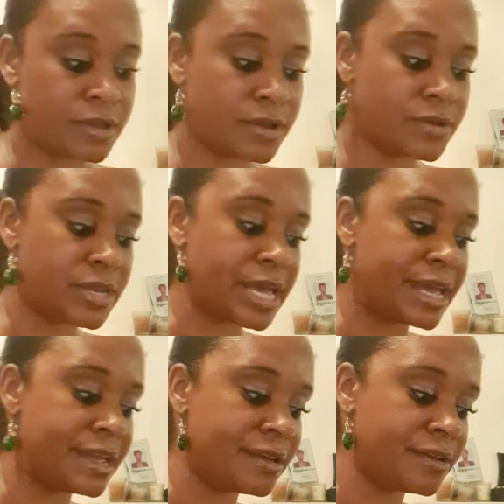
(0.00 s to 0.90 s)

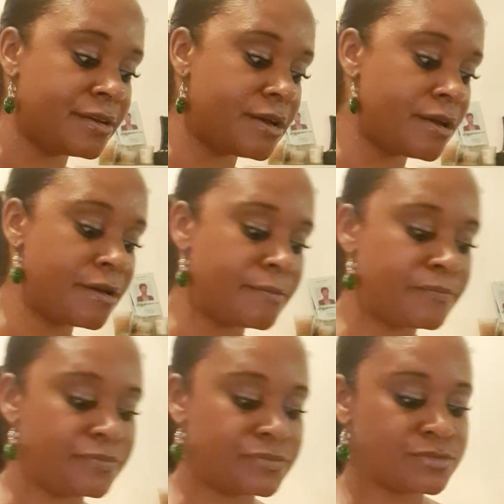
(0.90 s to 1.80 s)
Okay,
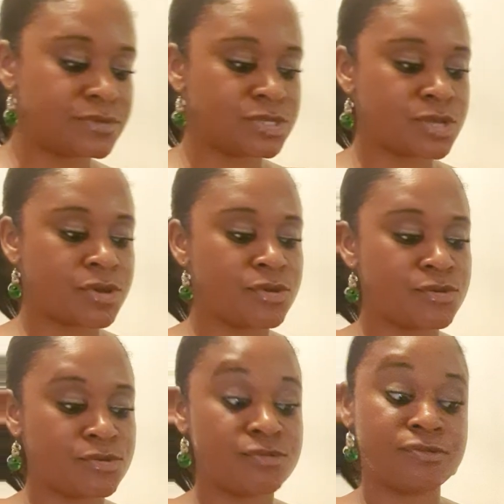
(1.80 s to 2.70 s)
so